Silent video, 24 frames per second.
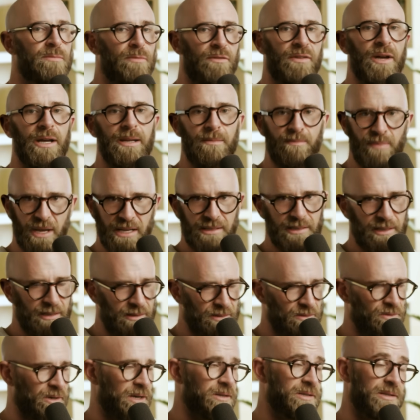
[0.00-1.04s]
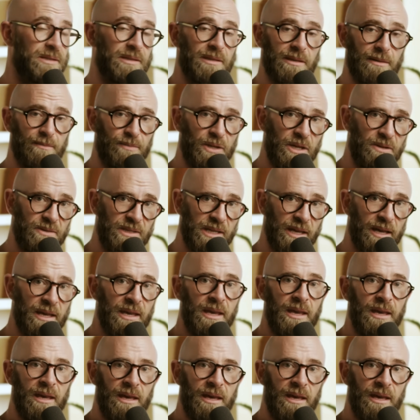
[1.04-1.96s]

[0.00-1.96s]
to provide basic instructions to the computer,